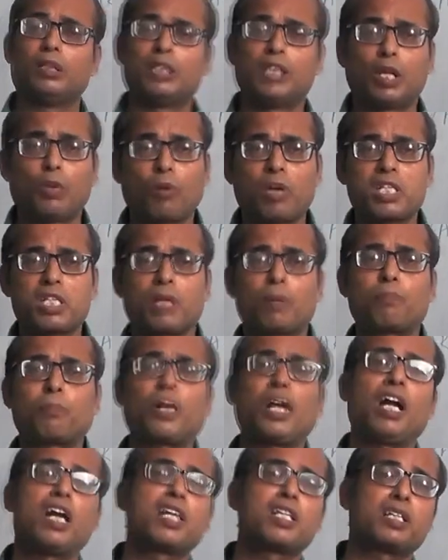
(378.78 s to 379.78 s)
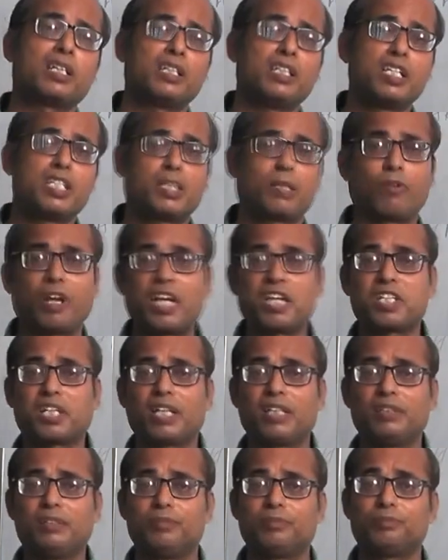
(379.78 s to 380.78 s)
there was a prior
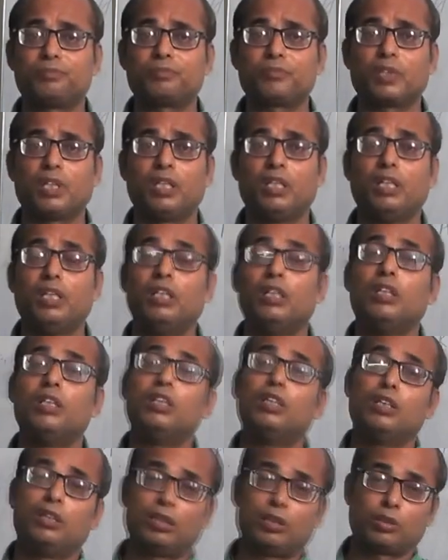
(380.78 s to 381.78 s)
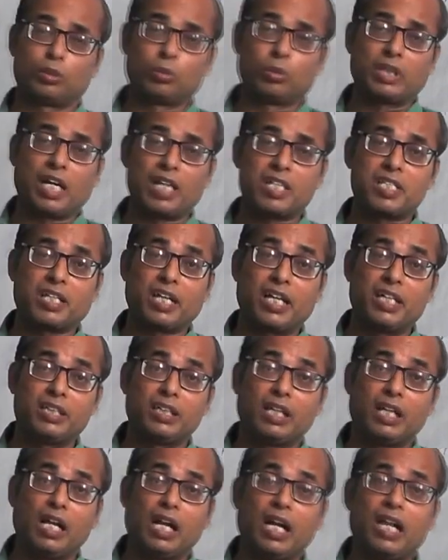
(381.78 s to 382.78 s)
civilization to that side,
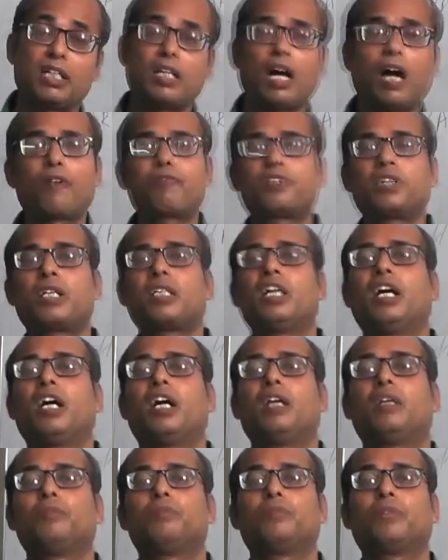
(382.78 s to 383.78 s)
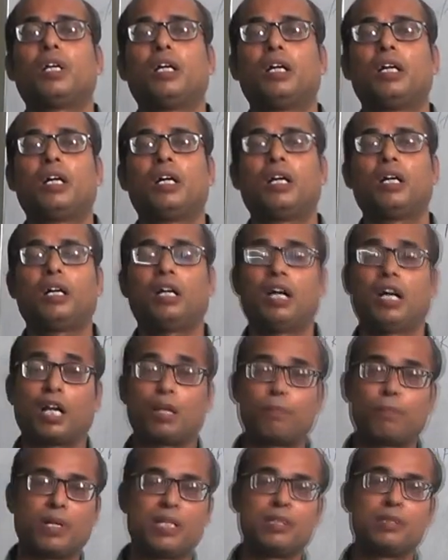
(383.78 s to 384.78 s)
and after the
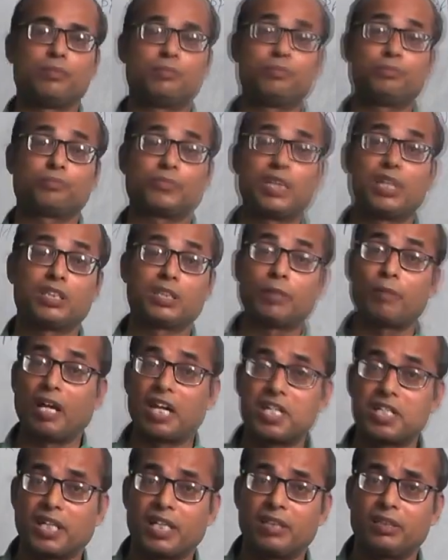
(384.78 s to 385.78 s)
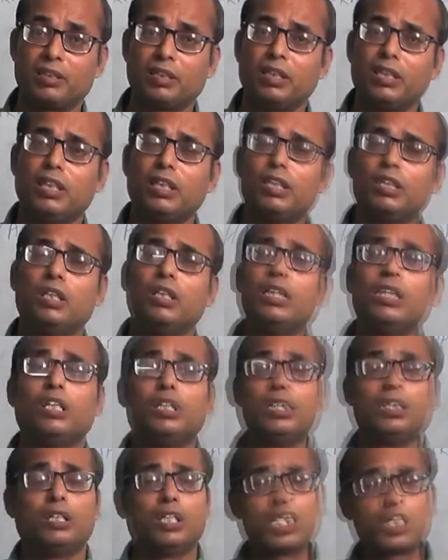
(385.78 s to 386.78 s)
Harappan civilization,
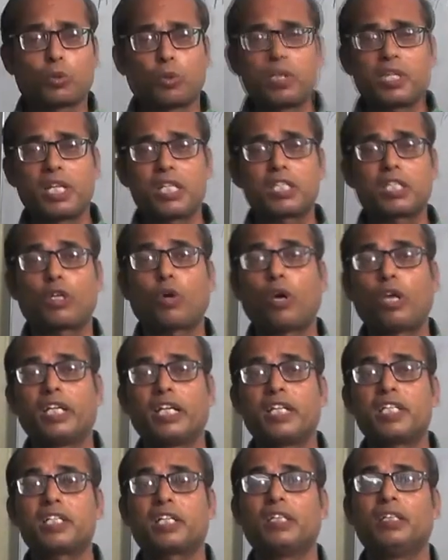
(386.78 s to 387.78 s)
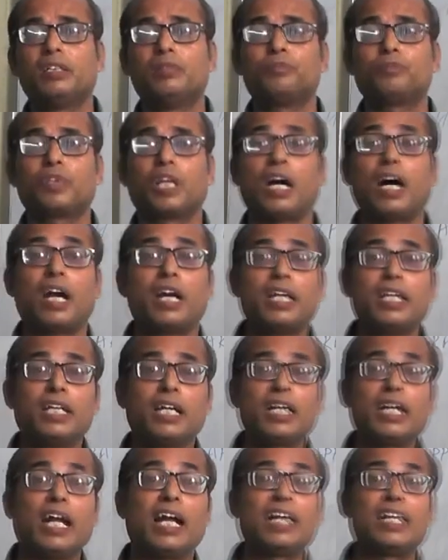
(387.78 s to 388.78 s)
historians call it
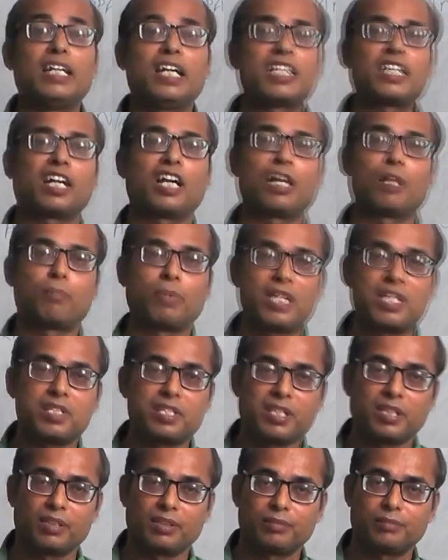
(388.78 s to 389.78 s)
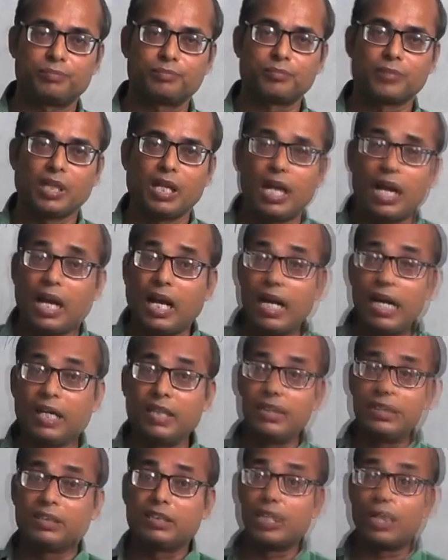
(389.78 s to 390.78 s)
earlier and later Harappans.
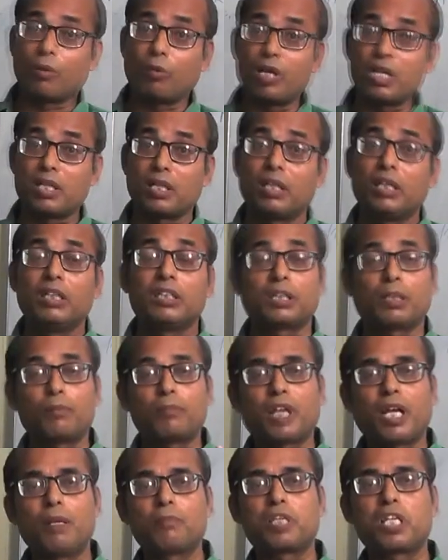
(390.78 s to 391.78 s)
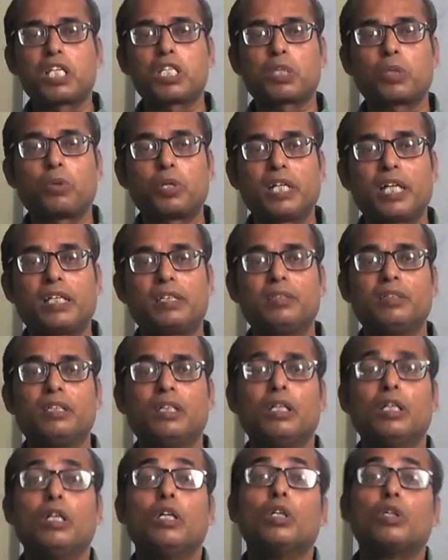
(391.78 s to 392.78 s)
And there was sometimes
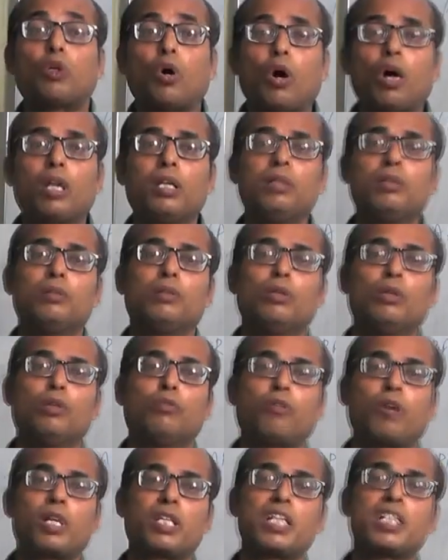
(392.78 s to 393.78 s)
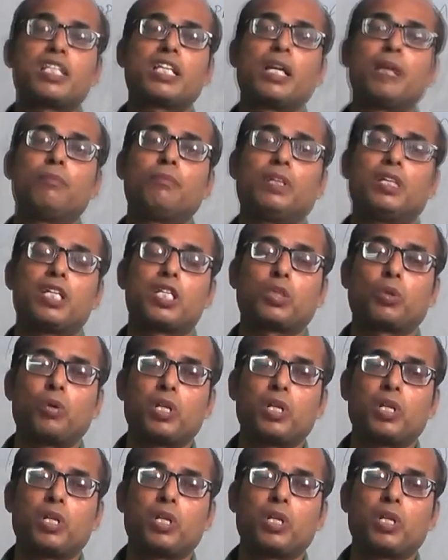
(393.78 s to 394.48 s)
historians called for the same